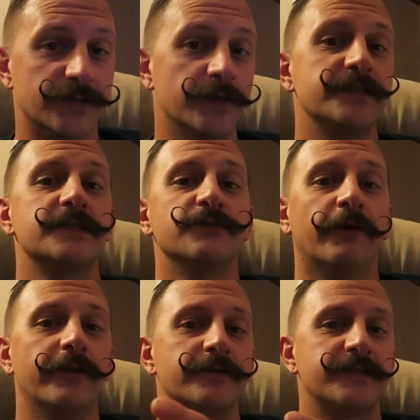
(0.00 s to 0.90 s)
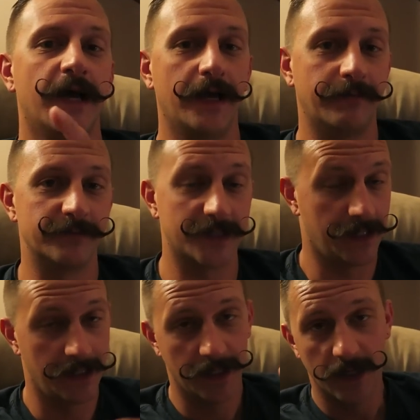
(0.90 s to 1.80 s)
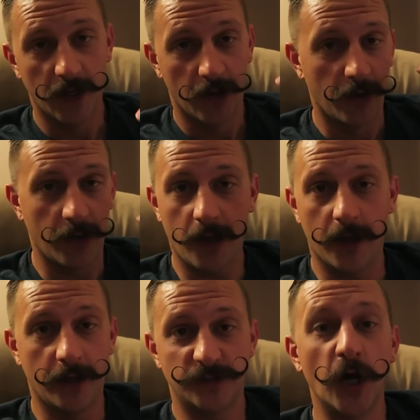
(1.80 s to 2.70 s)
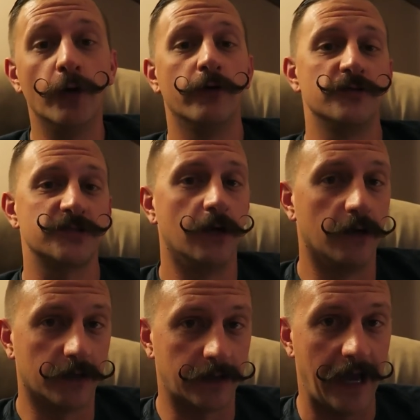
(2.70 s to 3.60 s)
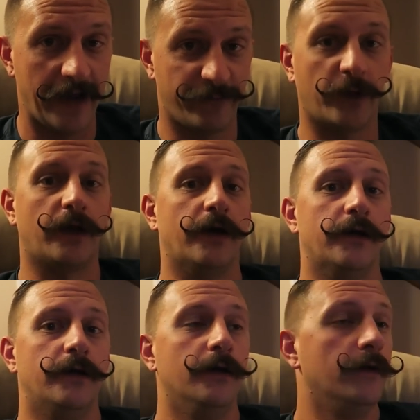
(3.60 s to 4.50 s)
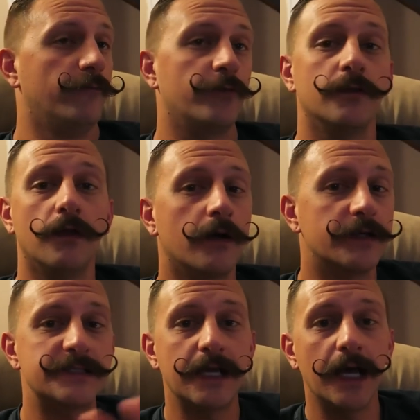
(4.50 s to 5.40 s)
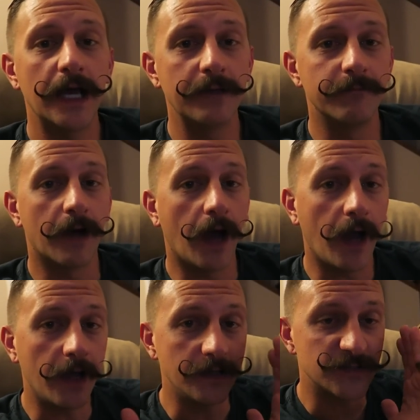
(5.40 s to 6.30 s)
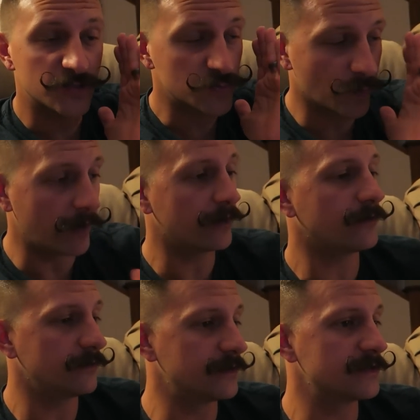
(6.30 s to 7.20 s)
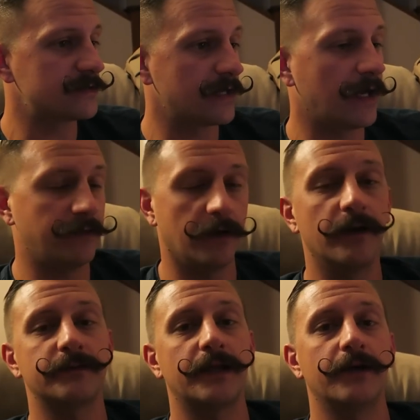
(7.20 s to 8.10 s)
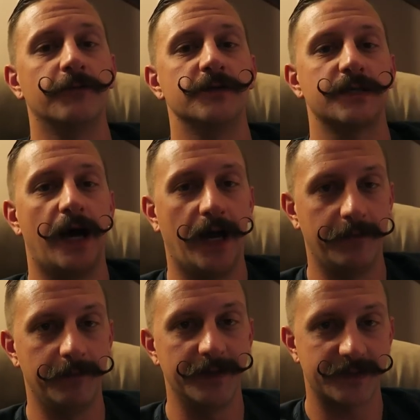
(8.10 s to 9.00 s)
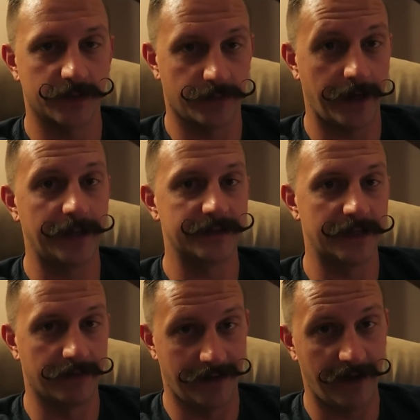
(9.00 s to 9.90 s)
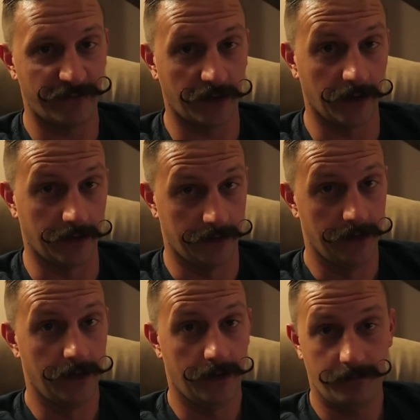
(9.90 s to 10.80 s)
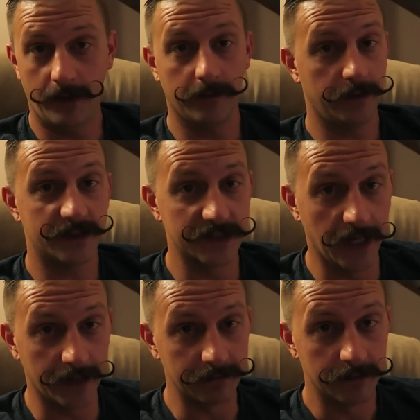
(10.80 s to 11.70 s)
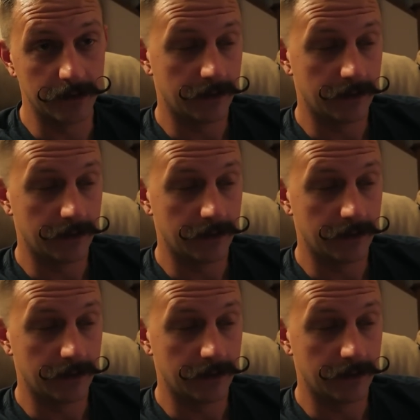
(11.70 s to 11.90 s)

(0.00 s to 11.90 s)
So this is one of those times. Toto's song, Africa. For the longest time, I swear to goodness that I thought that it was I Blessed the Rains Down in Africa. Apparently it's not.